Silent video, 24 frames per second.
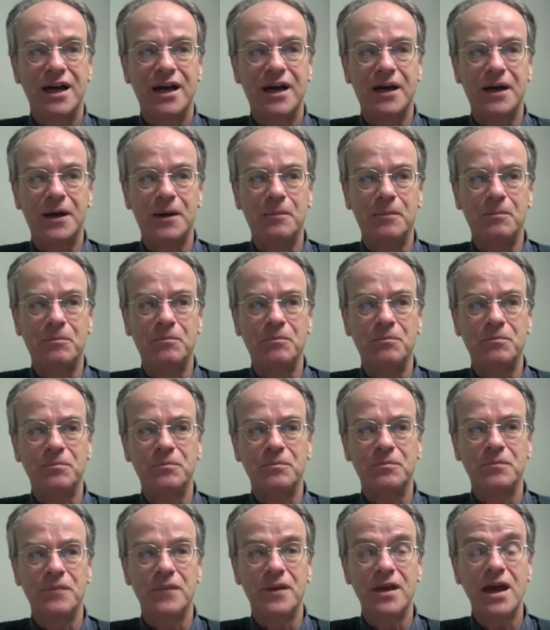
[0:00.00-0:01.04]

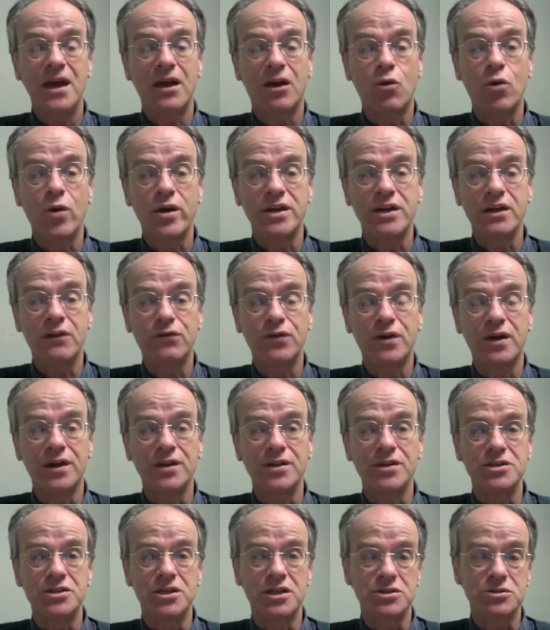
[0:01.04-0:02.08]
Yeah, quite definitely
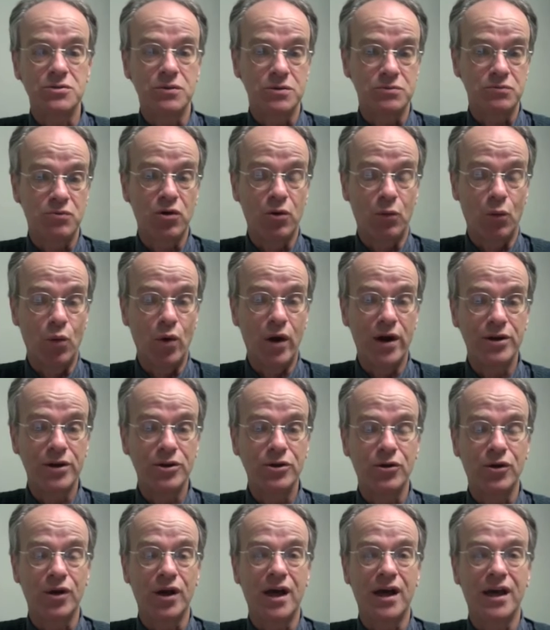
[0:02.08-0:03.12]
the Jesuits wanted
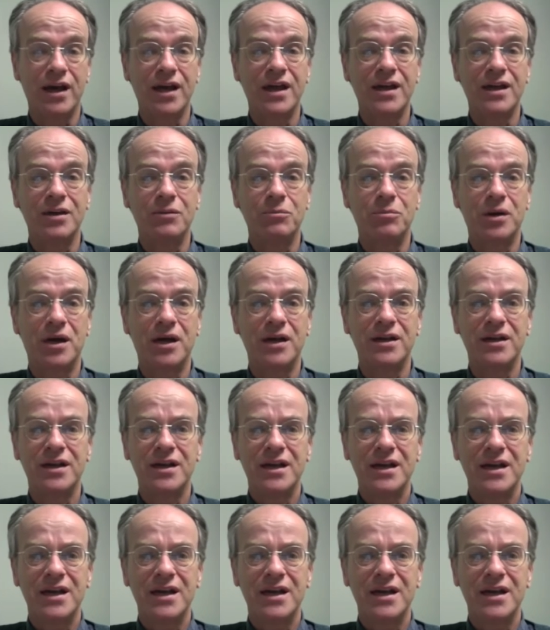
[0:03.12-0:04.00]
their guy in, but